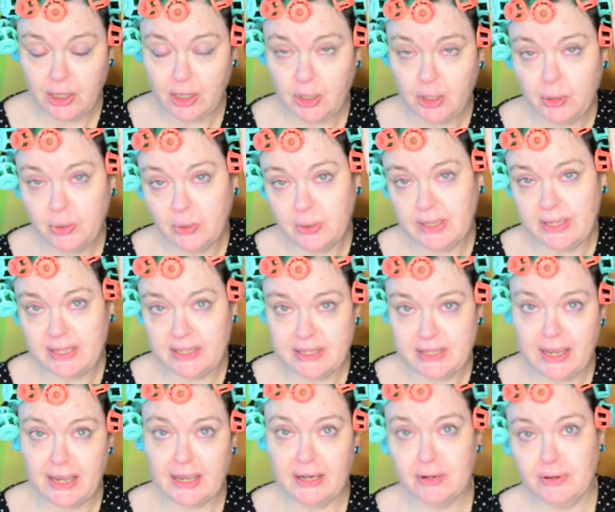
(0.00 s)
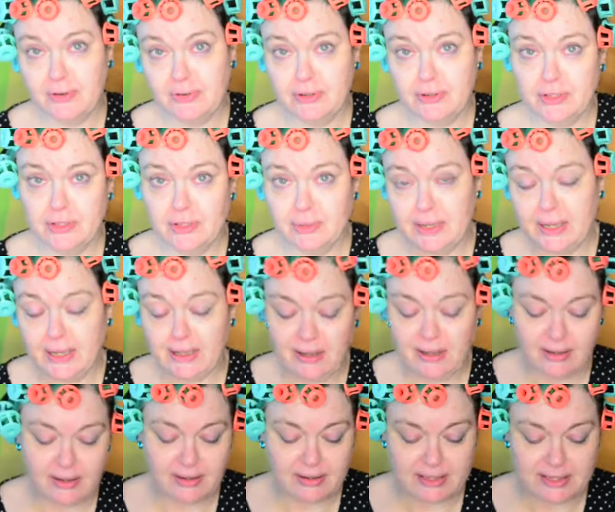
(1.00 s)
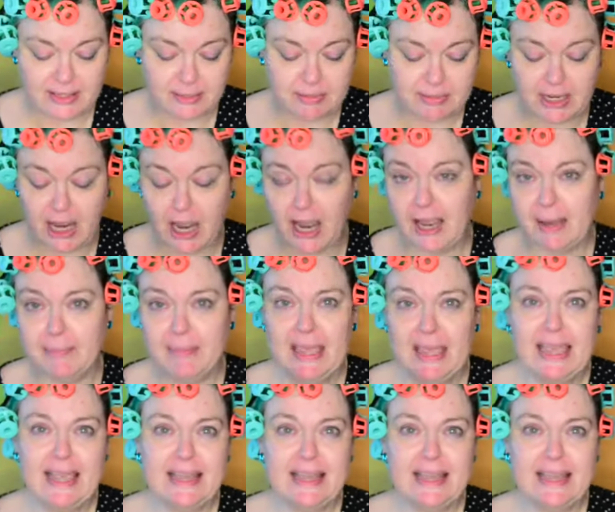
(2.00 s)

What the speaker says: cooling down, doing some time,